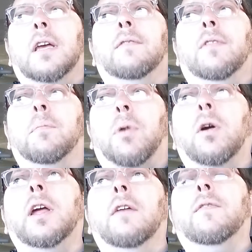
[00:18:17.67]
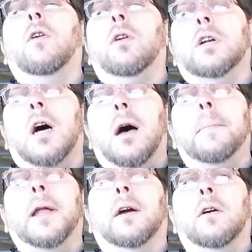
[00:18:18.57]
if the burning of Notre Dame
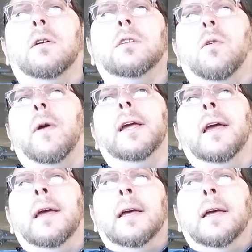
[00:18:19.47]
had occurred during